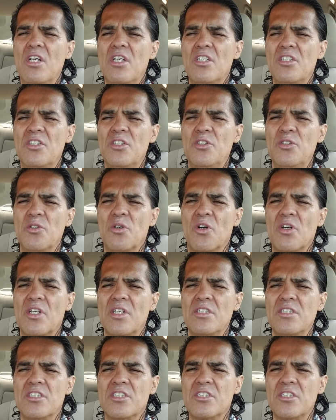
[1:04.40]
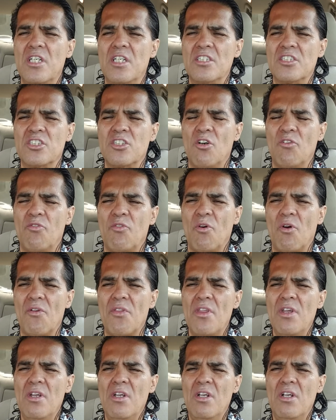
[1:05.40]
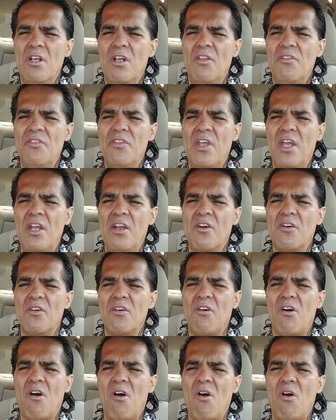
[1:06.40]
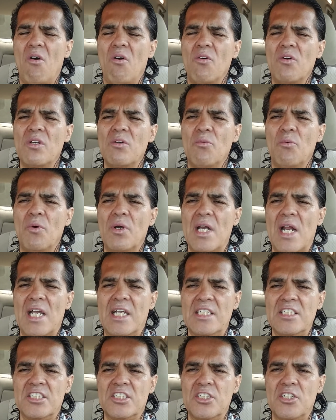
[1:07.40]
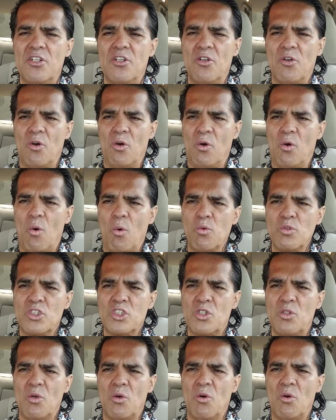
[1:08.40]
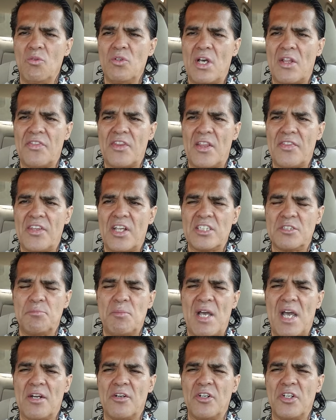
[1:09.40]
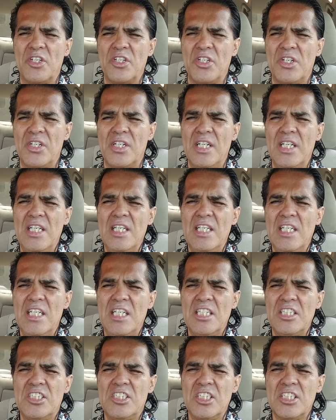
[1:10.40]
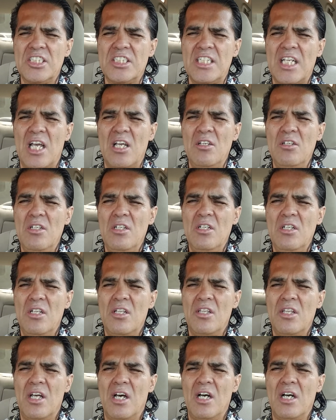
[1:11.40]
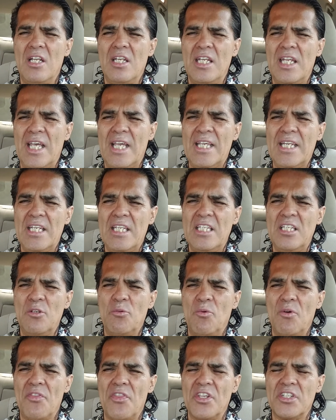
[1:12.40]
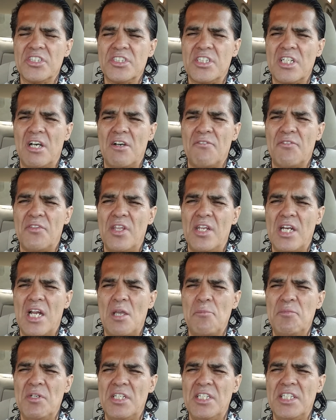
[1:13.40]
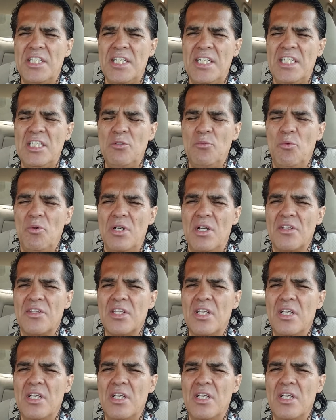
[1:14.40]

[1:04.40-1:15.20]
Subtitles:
New York, and so forth, they are all what I consider old school. Not that that's bad or good. It's just that lately, with the stuff that I've been dealing with,